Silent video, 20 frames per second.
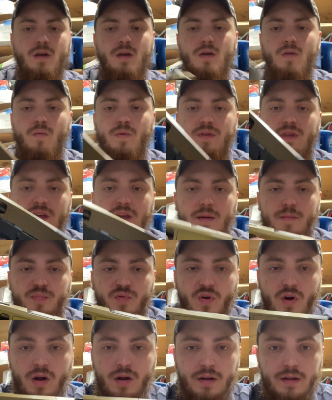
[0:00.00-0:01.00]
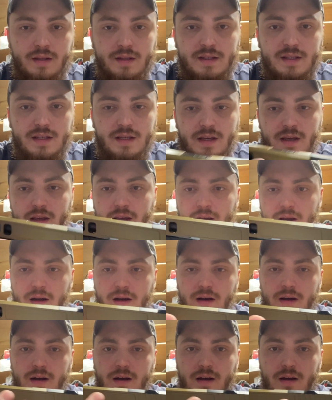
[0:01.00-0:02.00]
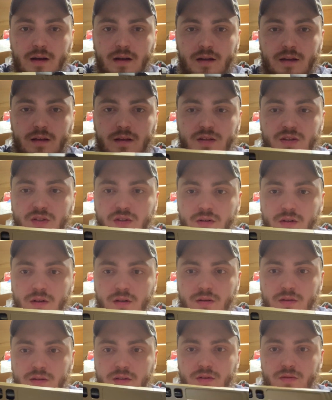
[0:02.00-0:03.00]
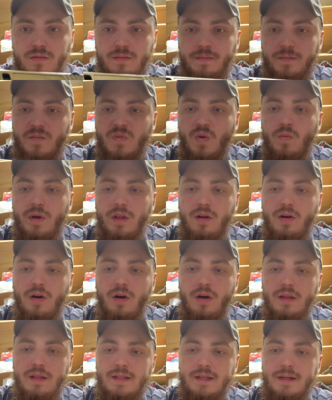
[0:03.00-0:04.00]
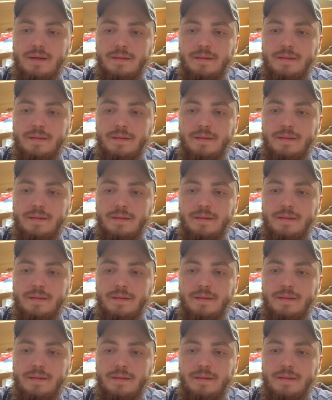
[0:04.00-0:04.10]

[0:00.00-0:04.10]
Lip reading: with a bronze, what do you call it?